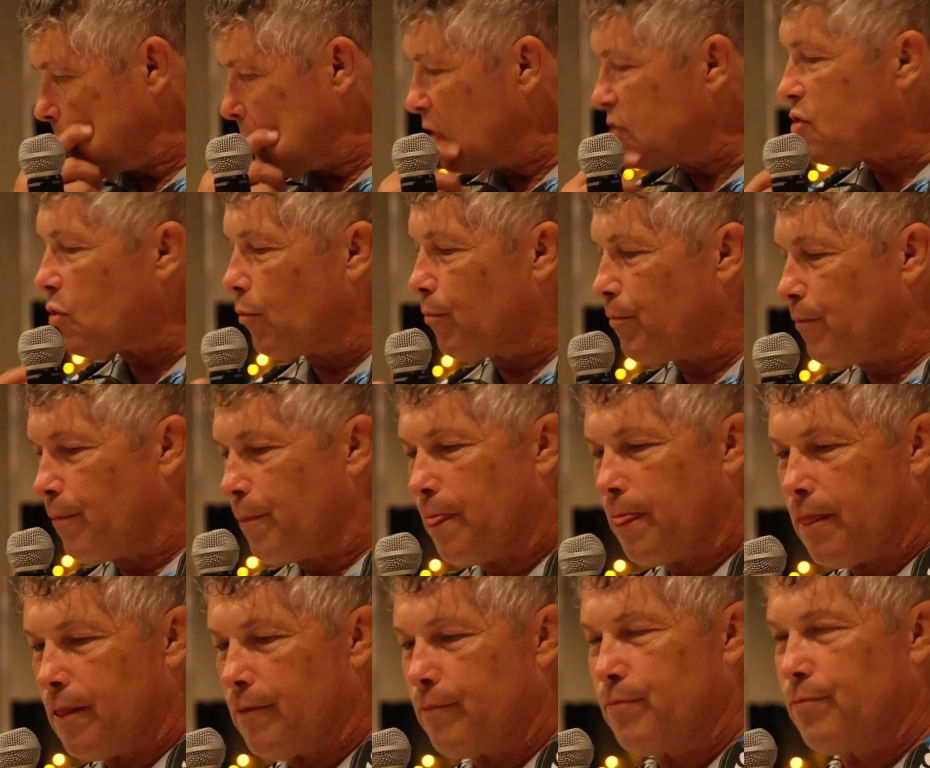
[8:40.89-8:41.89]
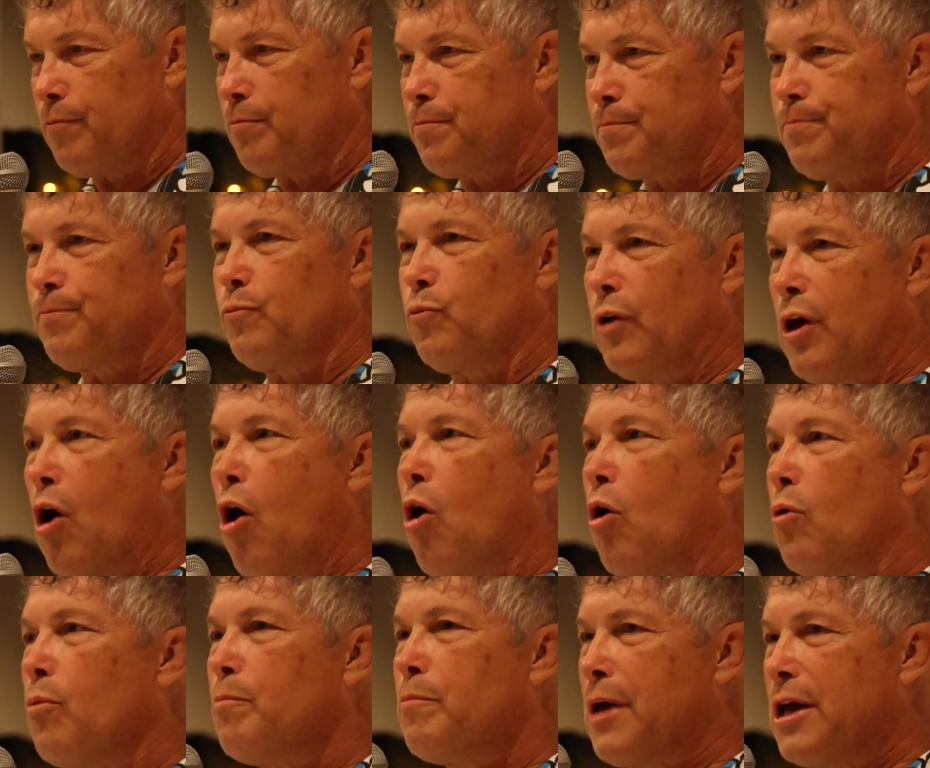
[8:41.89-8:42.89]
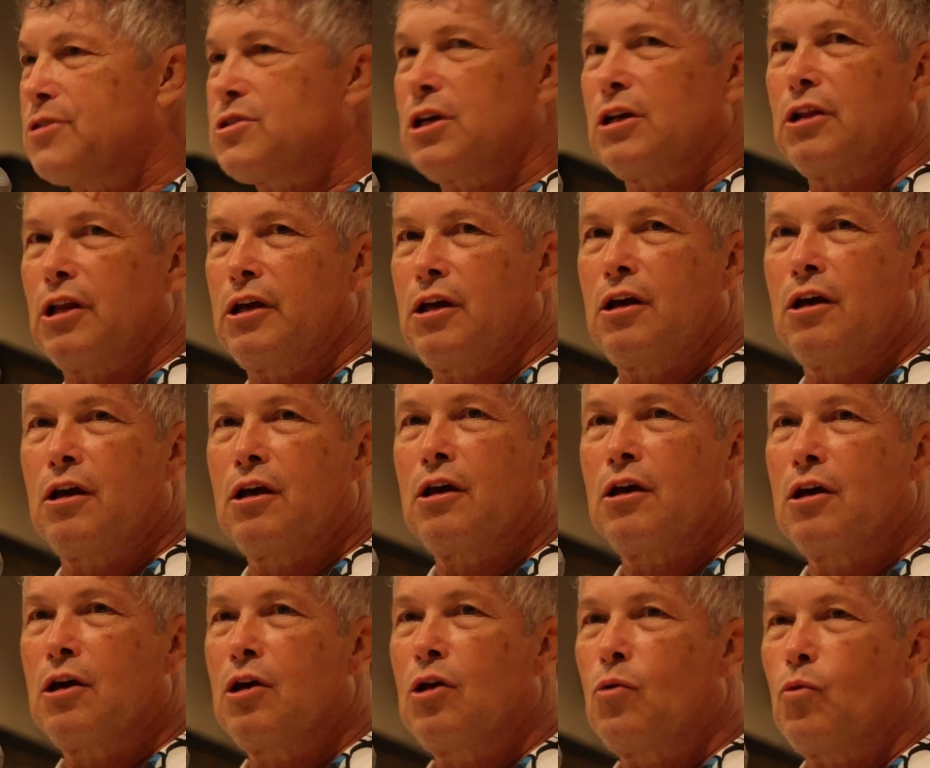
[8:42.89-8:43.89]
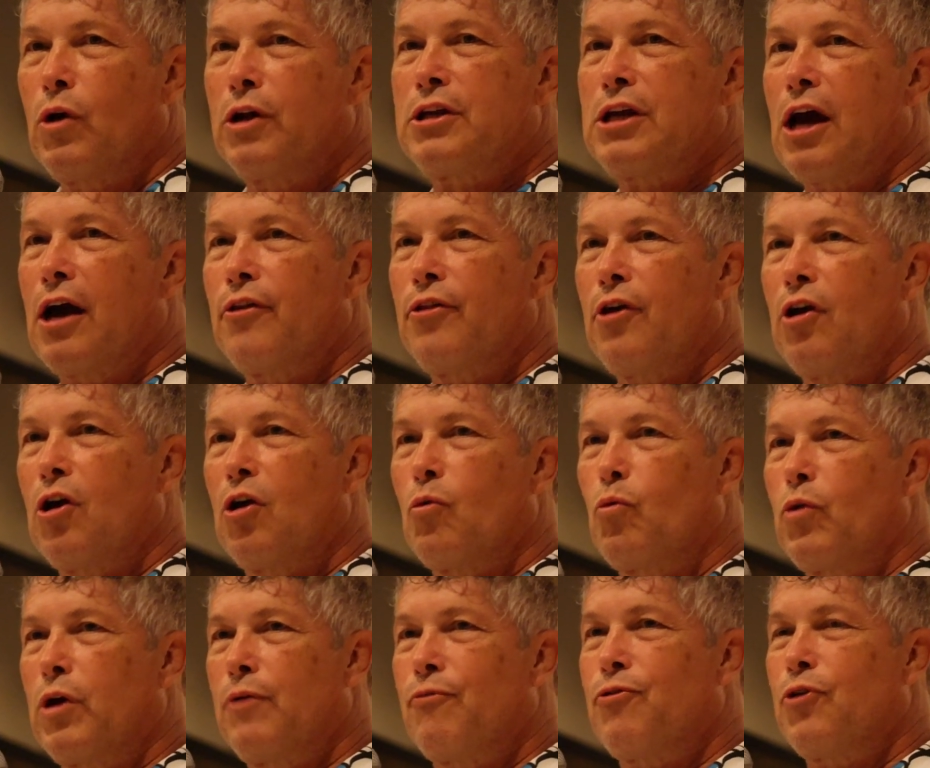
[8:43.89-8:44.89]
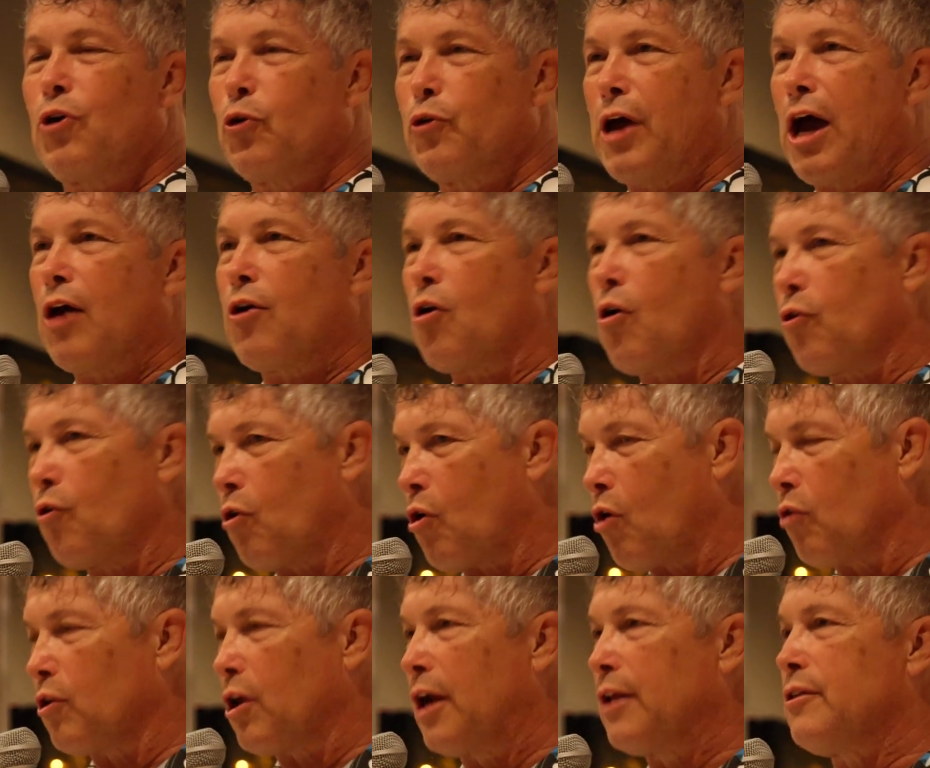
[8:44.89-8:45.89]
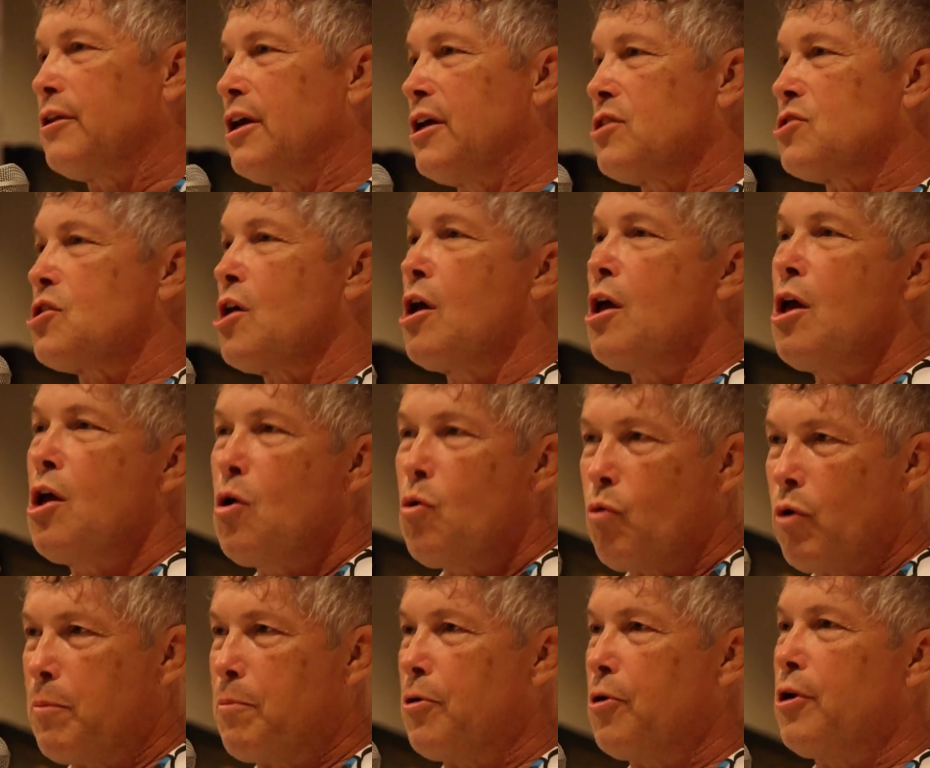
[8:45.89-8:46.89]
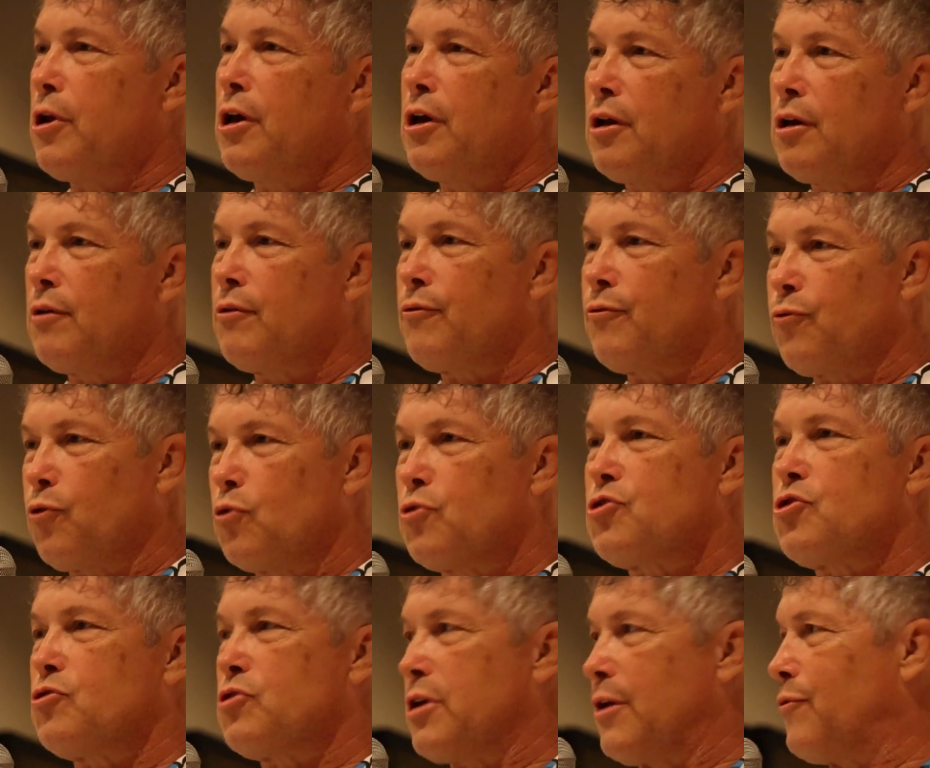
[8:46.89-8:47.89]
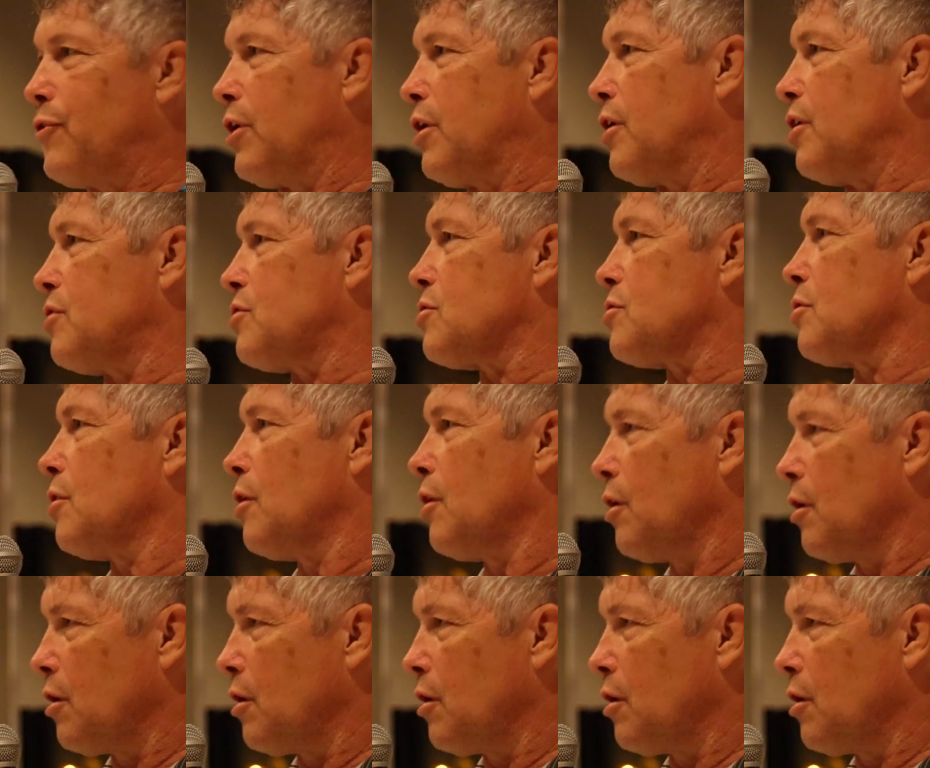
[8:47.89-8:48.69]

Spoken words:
it's over. We all basically went down there, we filled out all their online things, we put in for certificates.